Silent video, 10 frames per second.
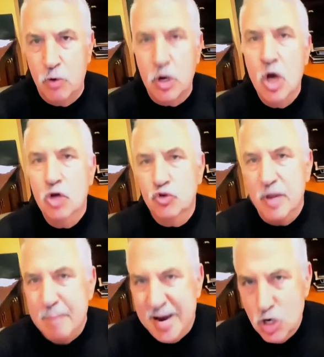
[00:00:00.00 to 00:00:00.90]
so a
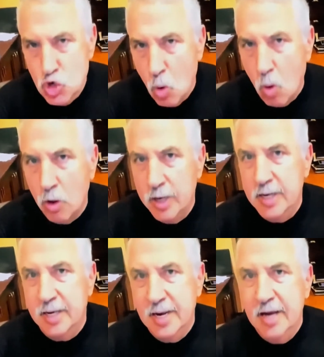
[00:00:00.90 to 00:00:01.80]
minority
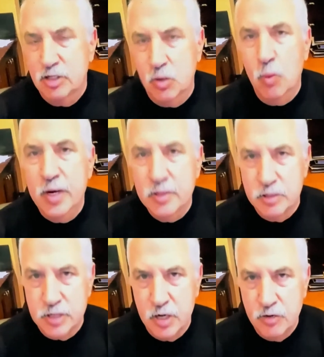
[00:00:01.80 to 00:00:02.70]
can actually win in this
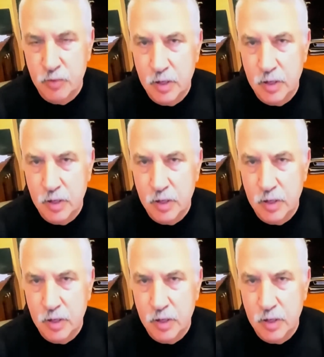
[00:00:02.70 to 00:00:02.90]
country,